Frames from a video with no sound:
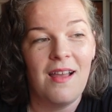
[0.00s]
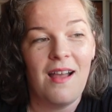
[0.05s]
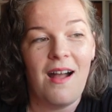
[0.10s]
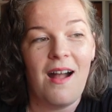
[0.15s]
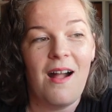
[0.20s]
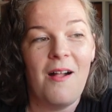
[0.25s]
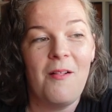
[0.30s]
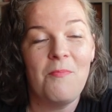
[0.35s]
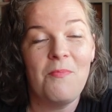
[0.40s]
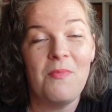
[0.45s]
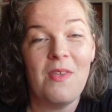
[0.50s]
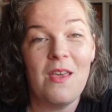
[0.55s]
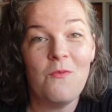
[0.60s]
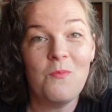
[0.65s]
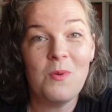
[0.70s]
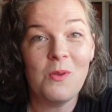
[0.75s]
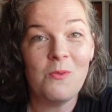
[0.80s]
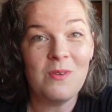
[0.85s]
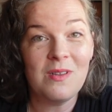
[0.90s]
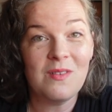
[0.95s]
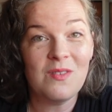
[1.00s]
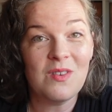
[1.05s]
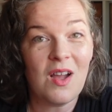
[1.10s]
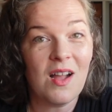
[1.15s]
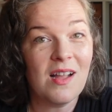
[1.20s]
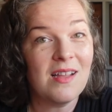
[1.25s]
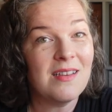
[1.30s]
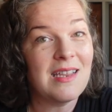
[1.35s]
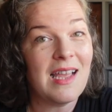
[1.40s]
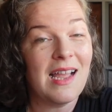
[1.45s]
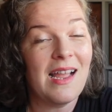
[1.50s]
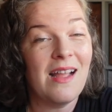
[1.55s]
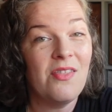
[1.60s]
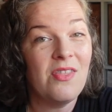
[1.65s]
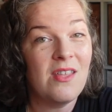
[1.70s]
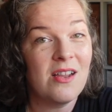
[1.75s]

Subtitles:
they've been restocked, and